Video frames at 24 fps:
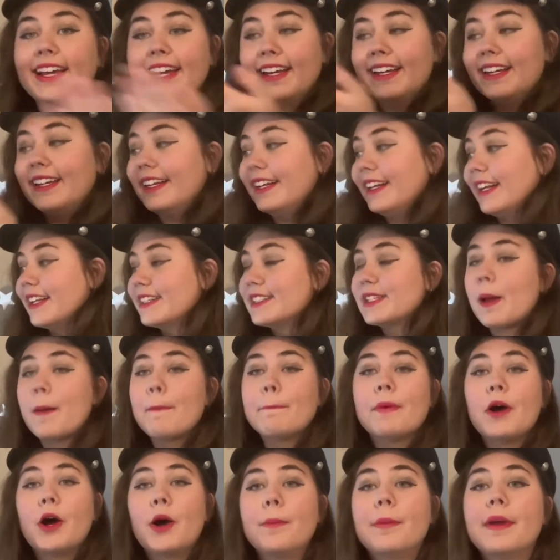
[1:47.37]
It is
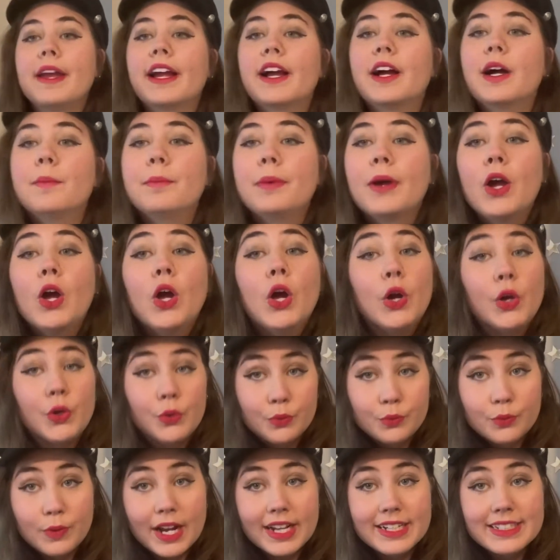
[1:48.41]
popping up
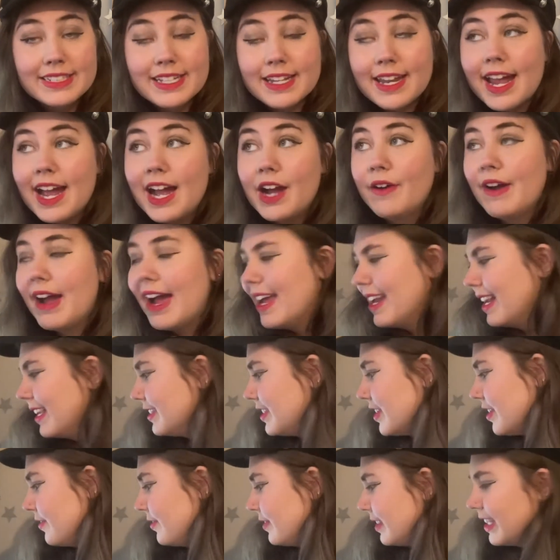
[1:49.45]
right now and I
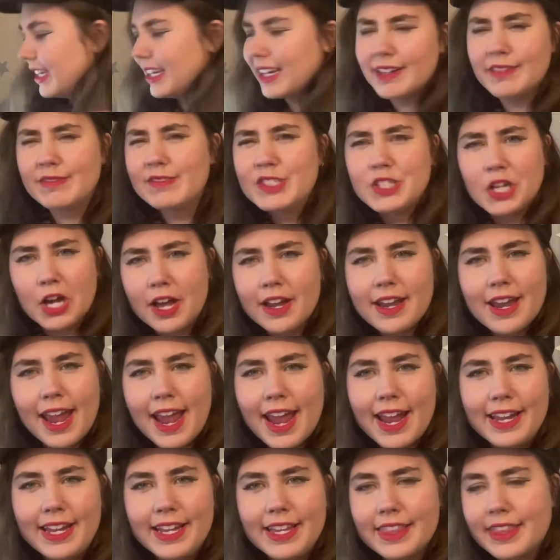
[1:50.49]
don't think I've done
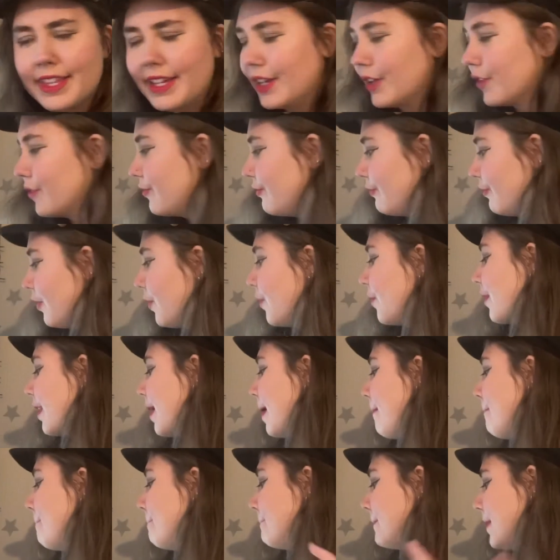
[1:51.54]
anything for
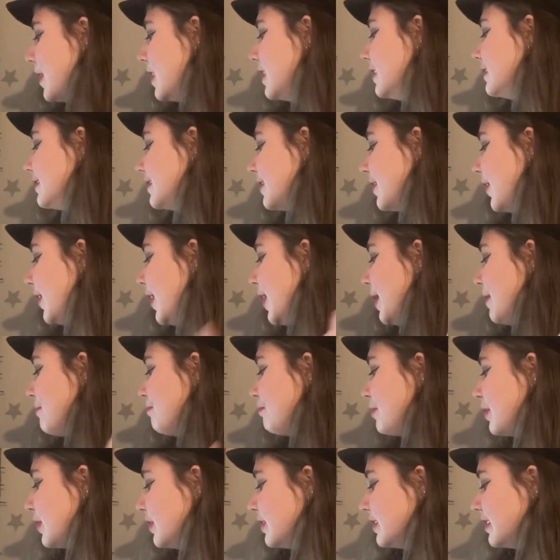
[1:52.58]
it but
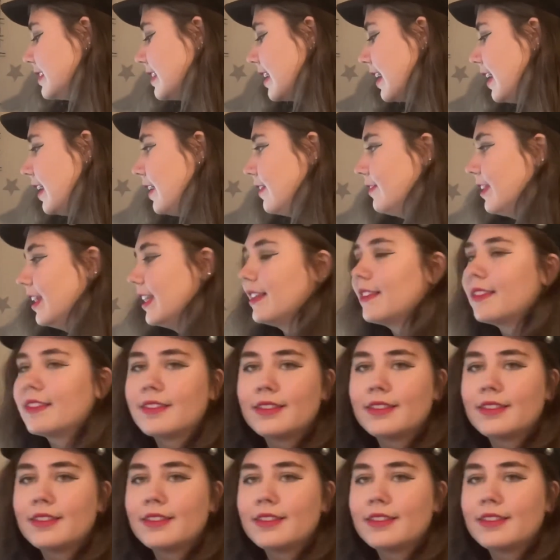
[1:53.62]
put down like